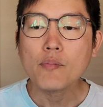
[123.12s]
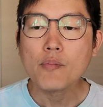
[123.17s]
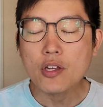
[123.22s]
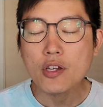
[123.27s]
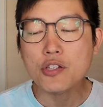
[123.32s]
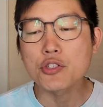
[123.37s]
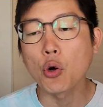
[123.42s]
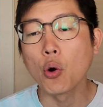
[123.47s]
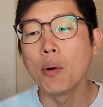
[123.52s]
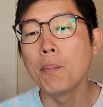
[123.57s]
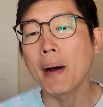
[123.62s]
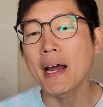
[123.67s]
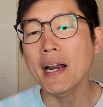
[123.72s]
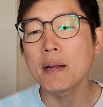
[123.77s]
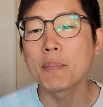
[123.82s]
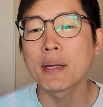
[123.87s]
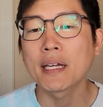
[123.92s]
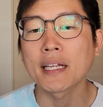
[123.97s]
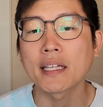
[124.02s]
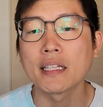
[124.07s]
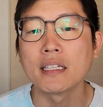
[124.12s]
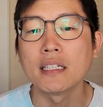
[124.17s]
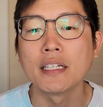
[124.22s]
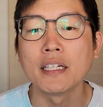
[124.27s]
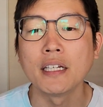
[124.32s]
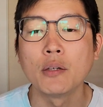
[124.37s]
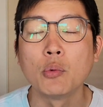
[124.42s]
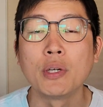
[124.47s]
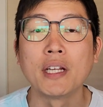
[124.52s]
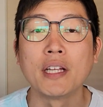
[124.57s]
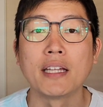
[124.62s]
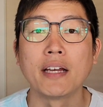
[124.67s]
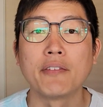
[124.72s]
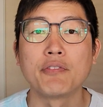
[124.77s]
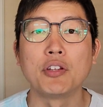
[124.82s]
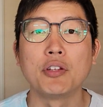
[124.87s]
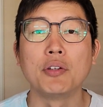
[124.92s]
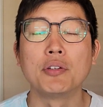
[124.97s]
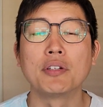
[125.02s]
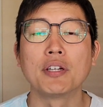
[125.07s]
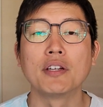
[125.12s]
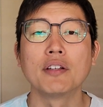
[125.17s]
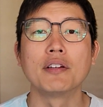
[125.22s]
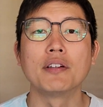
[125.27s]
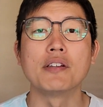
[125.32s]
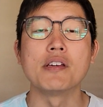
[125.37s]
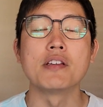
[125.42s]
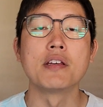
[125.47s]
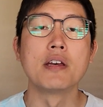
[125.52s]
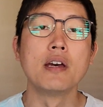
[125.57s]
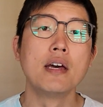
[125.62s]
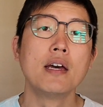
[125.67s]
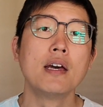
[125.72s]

So it might have been clean when it left the utility,